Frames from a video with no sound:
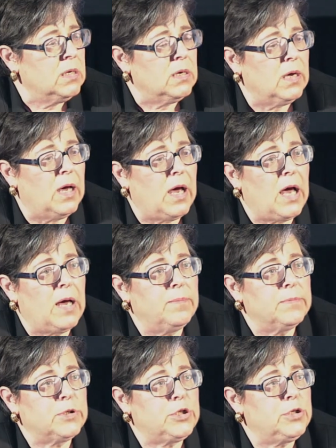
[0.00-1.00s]

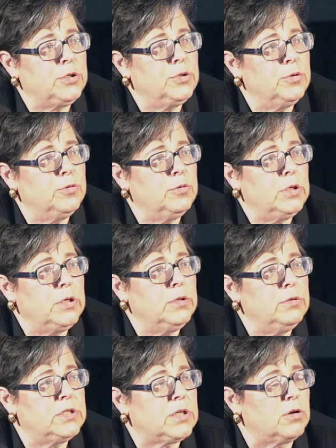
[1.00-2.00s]
to
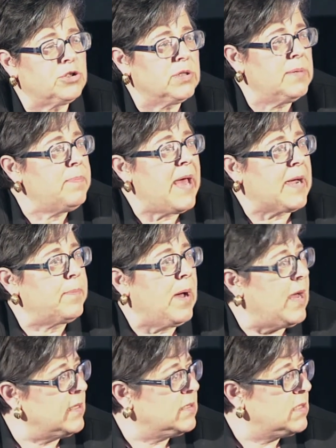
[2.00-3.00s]
use social impact
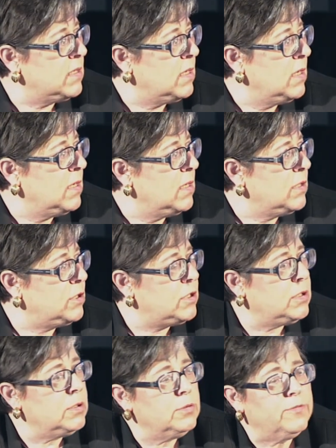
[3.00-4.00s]
bonds
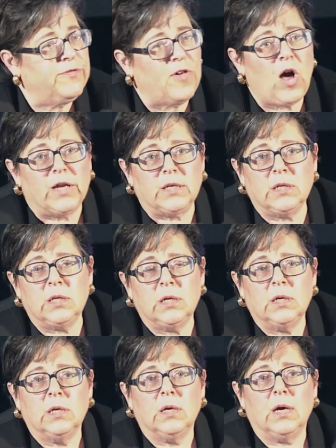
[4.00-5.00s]
to fund
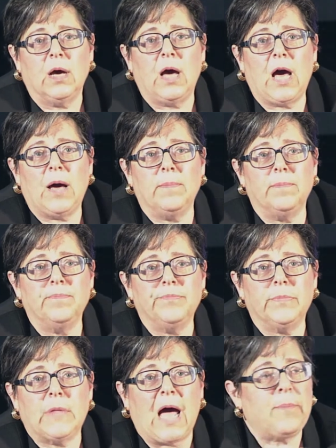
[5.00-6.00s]

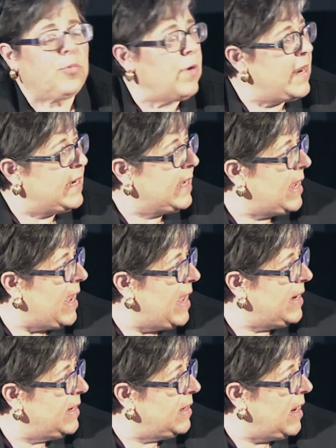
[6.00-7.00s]
operating
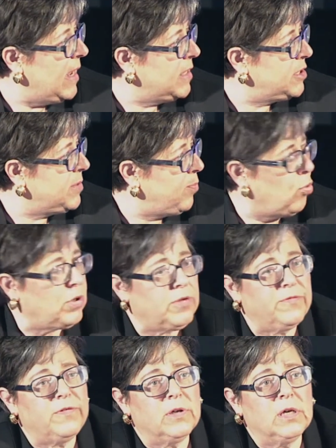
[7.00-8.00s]
and
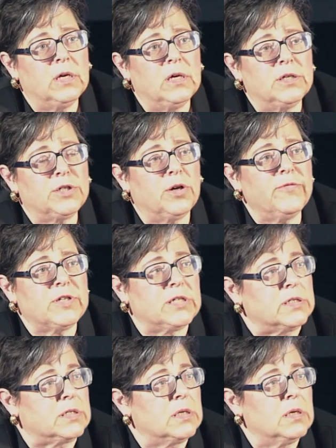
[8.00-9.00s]
supportive
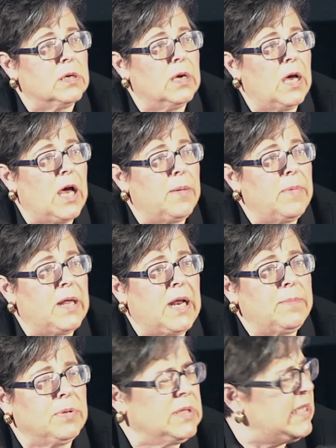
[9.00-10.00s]
services. And
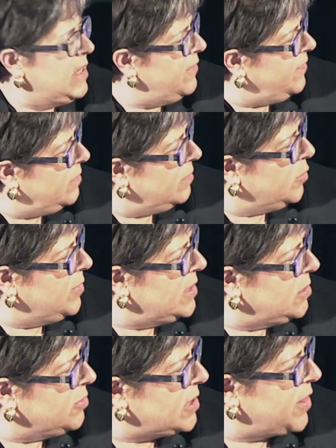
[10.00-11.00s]
I believe,
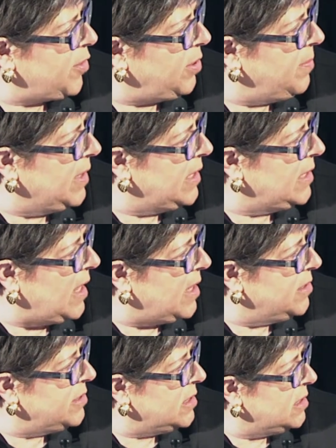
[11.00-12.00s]
Louisa, was it $30
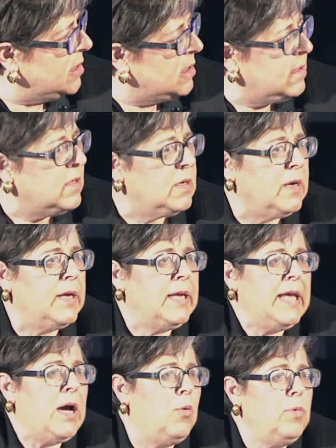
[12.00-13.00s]
million?
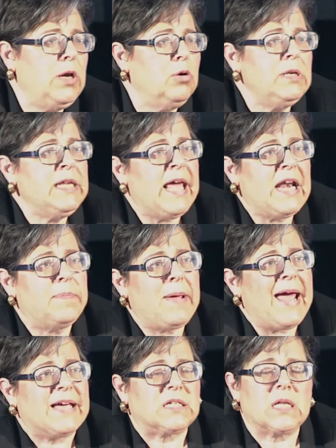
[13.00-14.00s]
Yeah, we couldn't get it
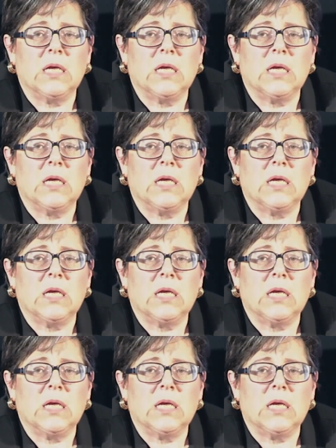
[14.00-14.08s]
passed.